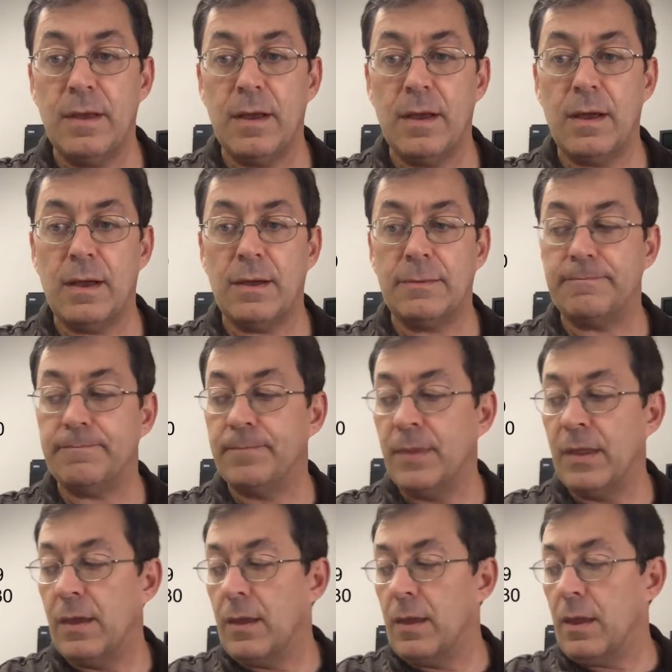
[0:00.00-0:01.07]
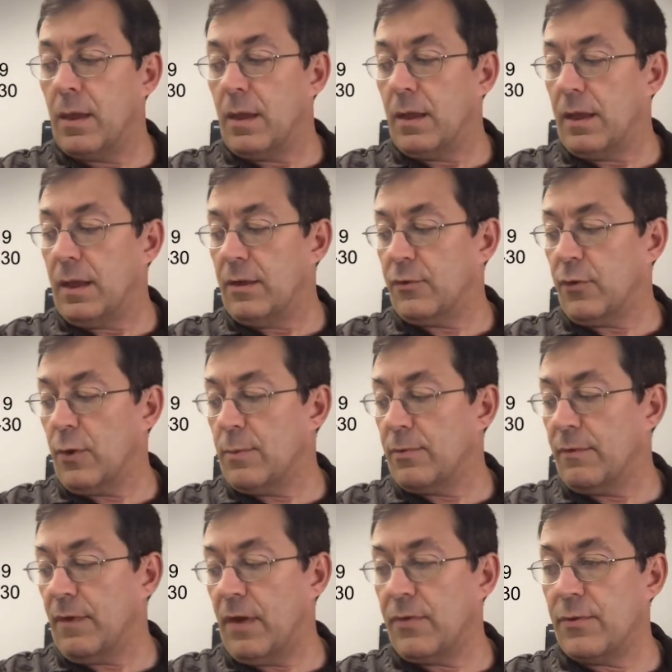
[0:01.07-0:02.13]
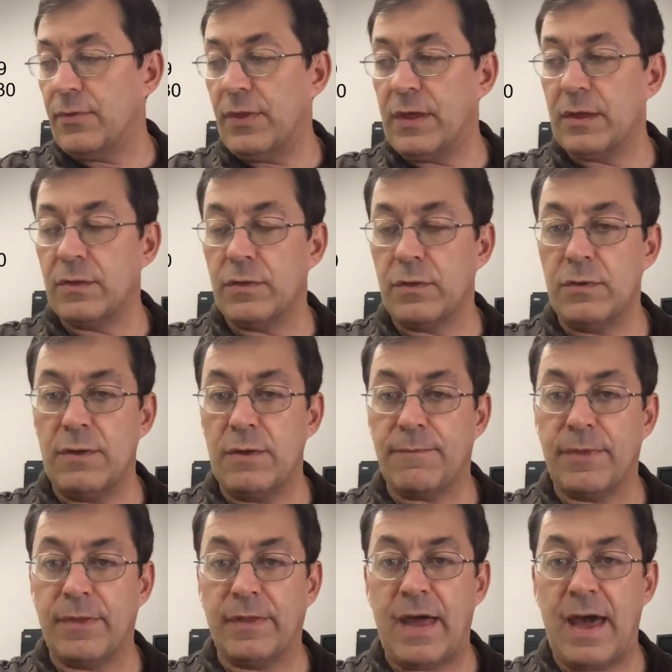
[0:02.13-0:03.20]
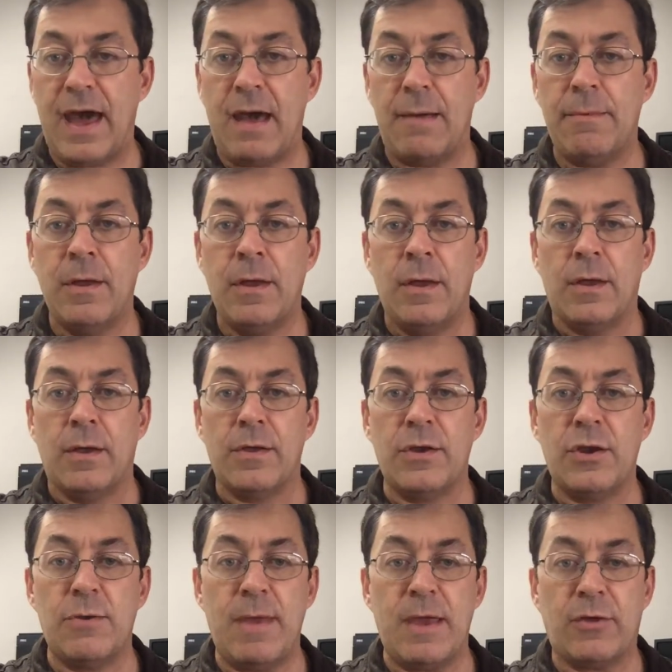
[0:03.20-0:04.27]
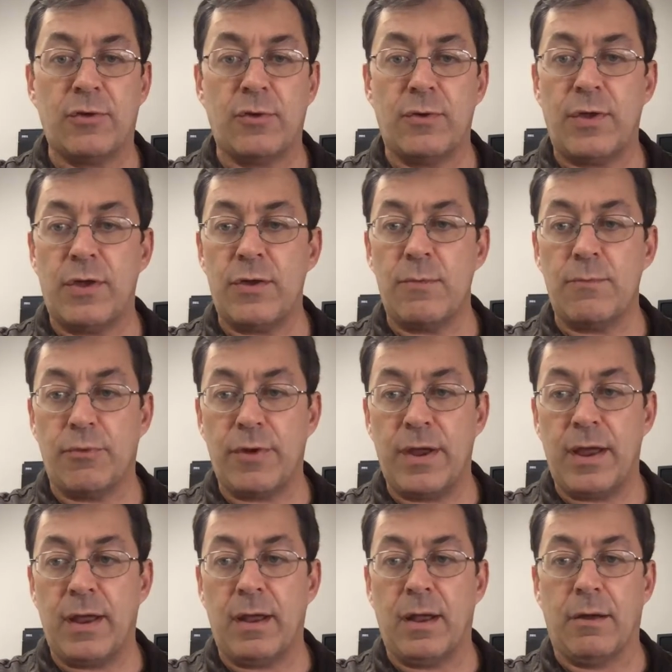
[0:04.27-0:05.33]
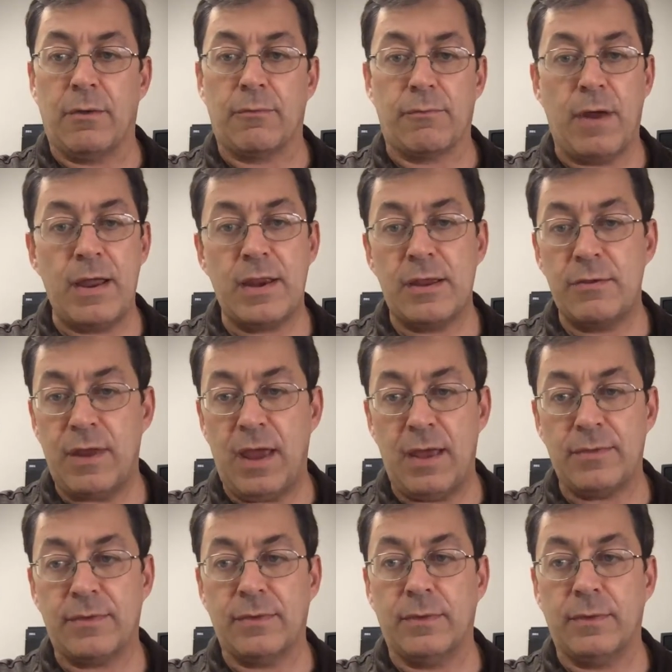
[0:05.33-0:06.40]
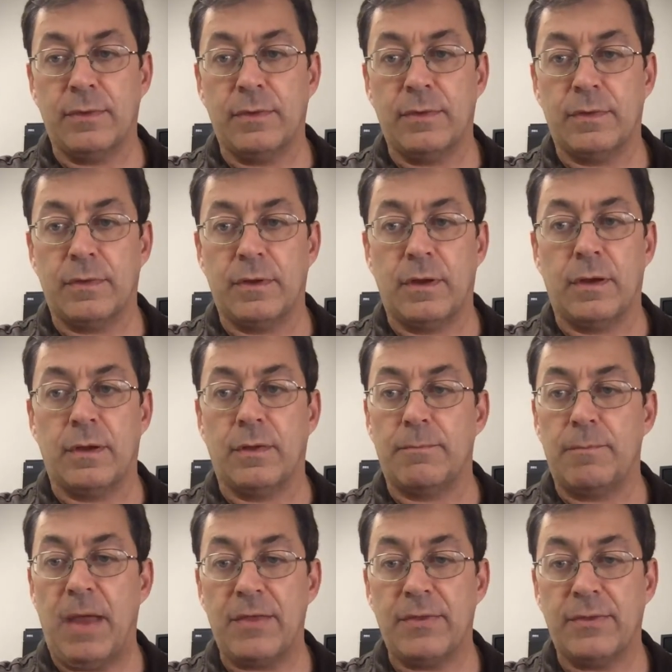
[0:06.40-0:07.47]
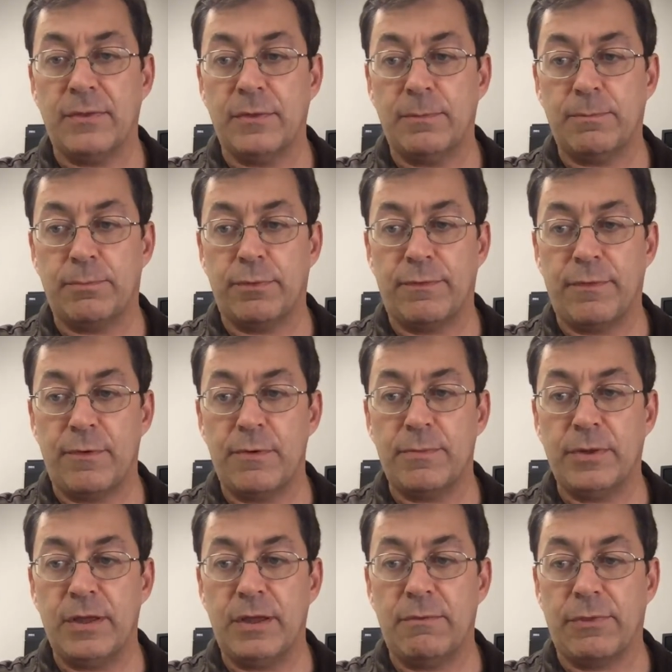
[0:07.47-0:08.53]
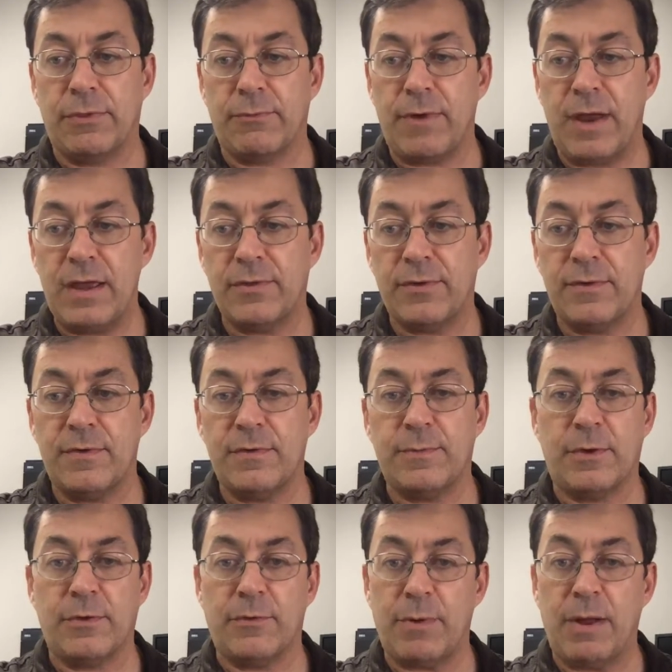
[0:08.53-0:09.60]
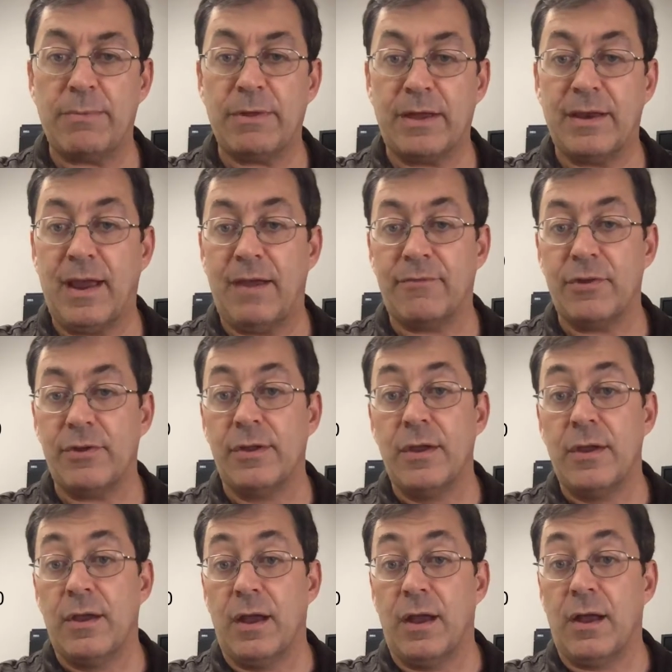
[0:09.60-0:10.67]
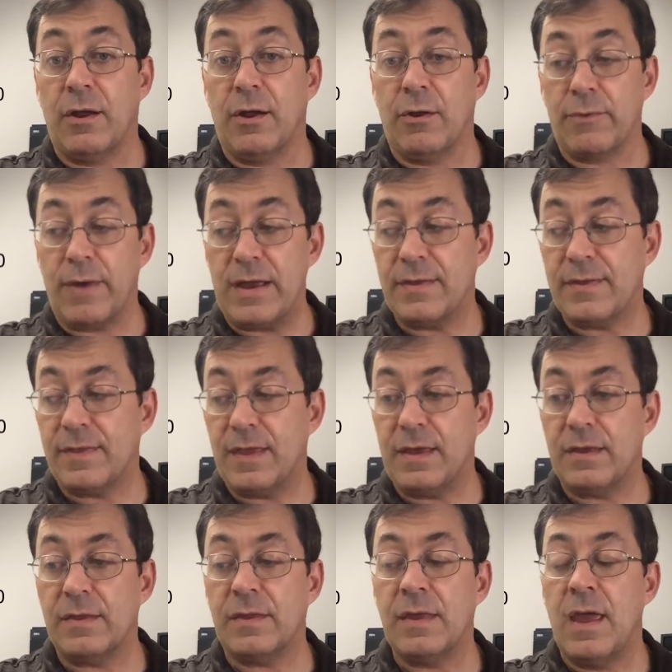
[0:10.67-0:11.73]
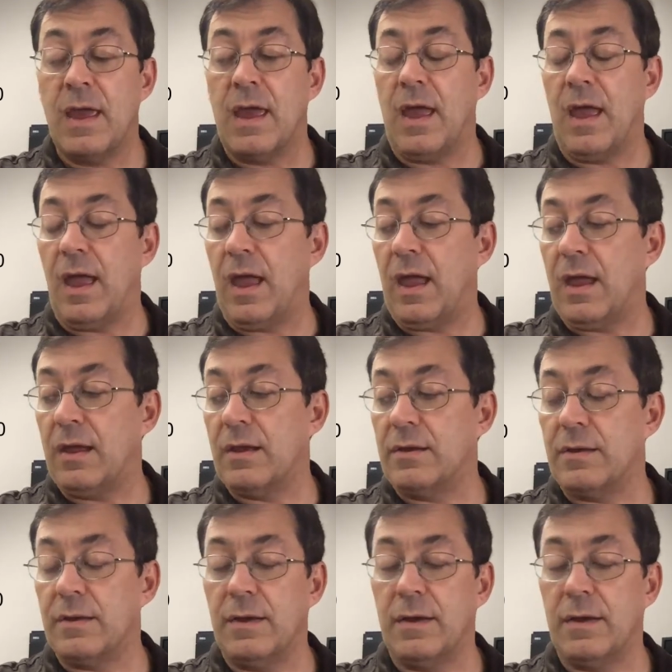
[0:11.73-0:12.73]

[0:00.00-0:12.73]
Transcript: In terms of other things you need for the lab, you need to make sure that you bring writing utensils, pencils preferably with erasers, because you're probably going to have to erase things, and